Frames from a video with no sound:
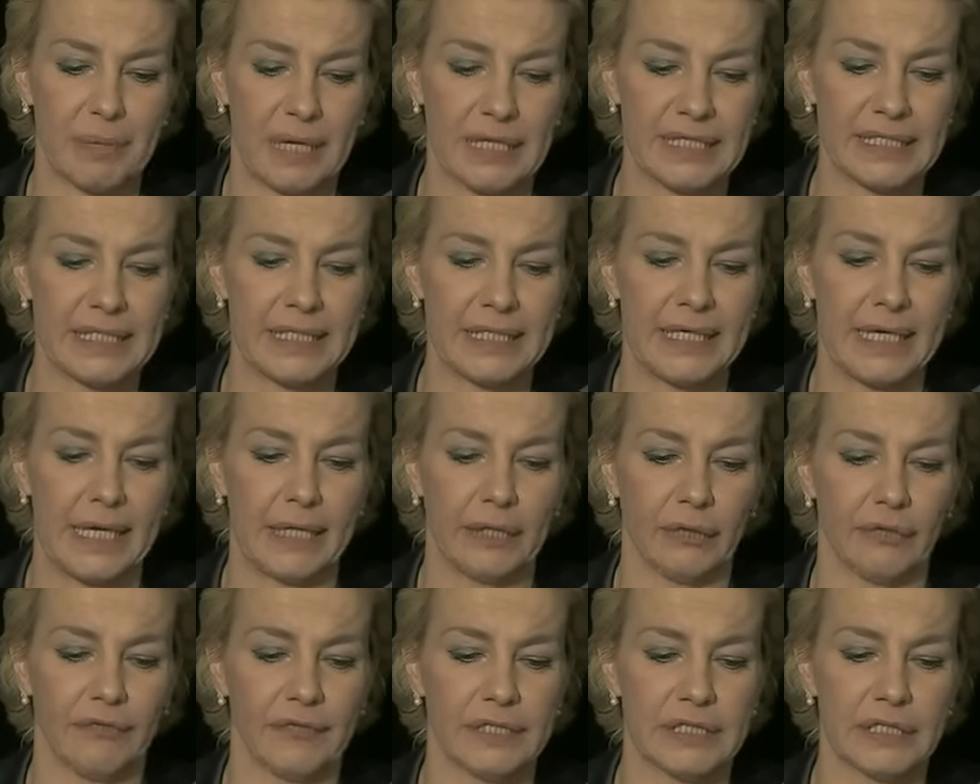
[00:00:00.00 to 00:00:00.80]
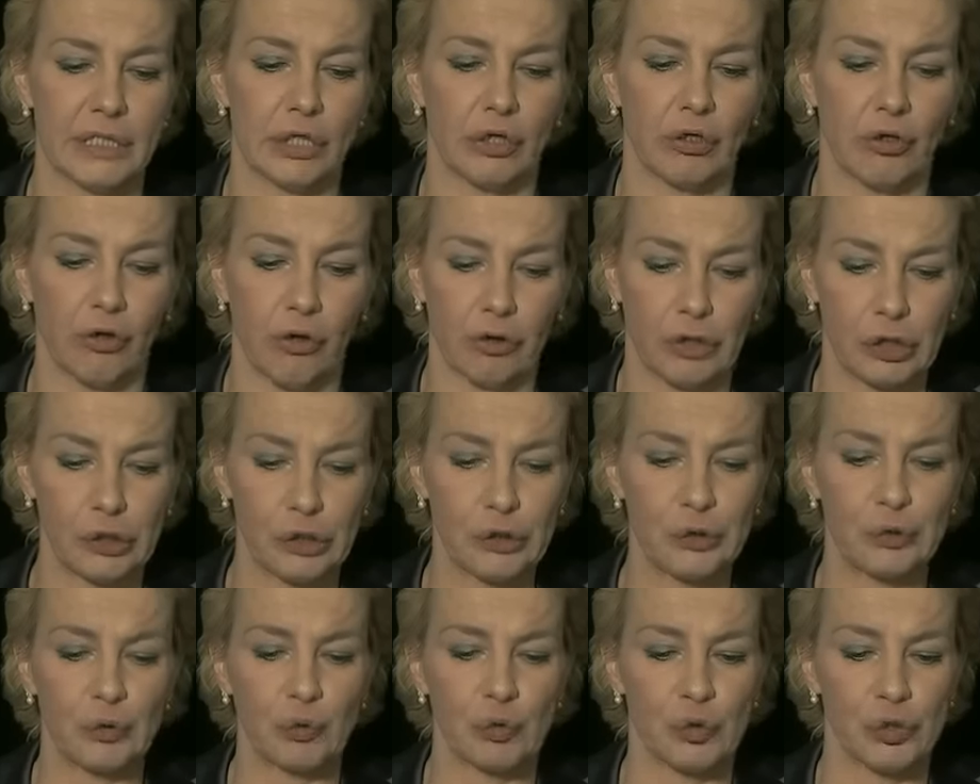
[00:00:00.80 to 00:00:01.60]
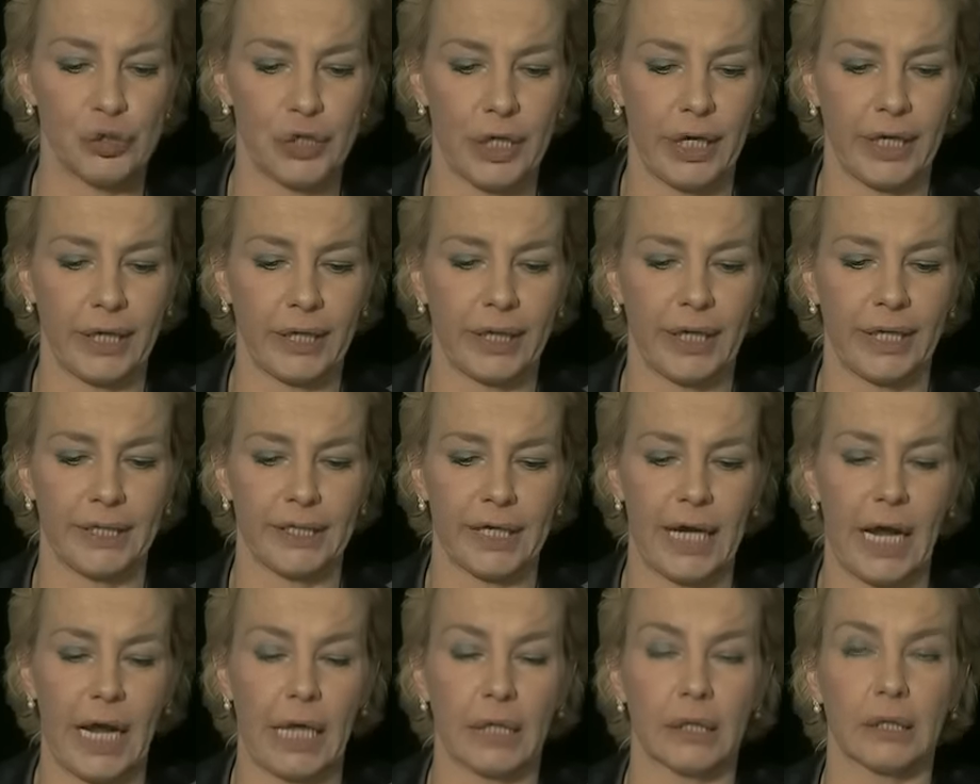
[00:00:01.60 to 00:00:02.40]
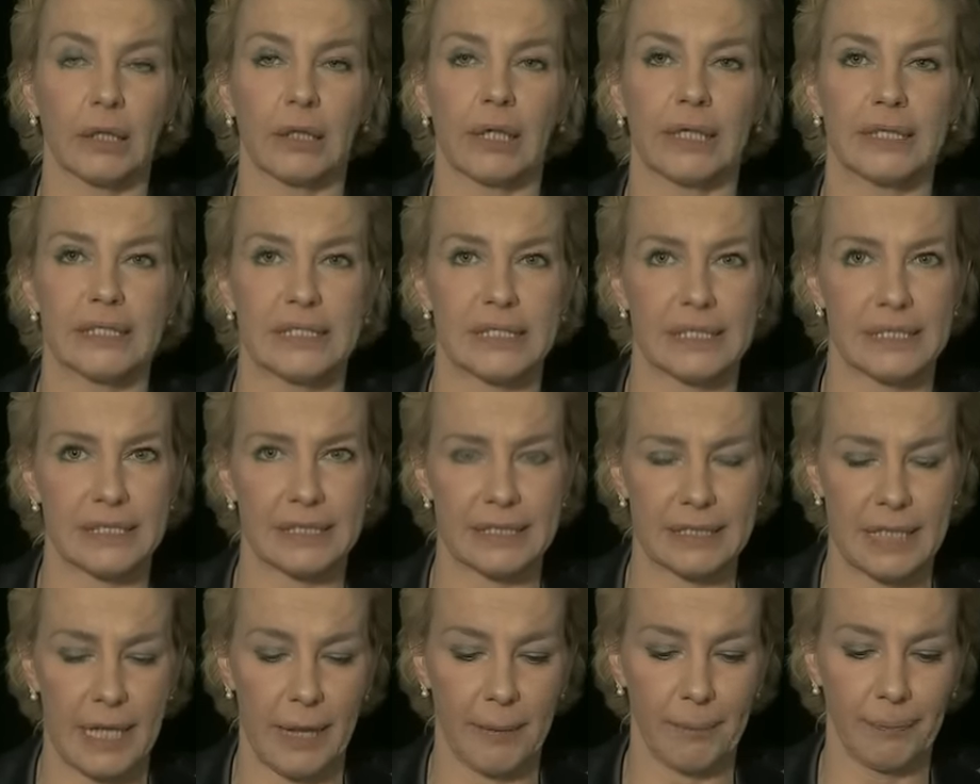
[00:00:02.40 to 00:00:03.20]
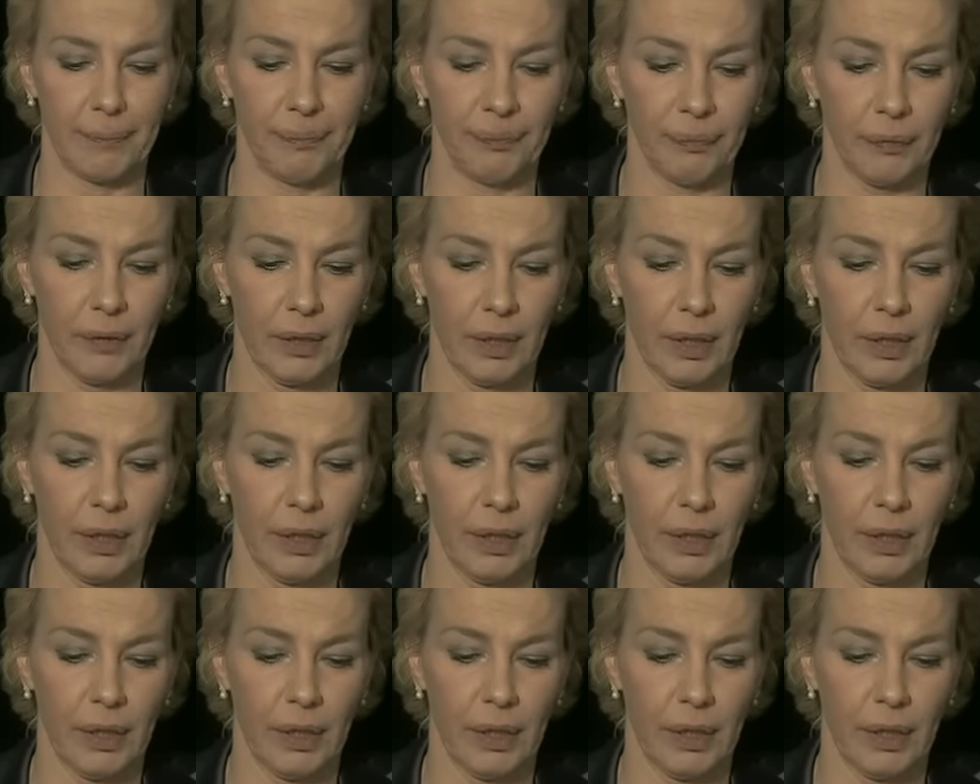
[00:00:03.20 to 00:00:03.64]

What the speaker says: president with the courage to shake and rattle a system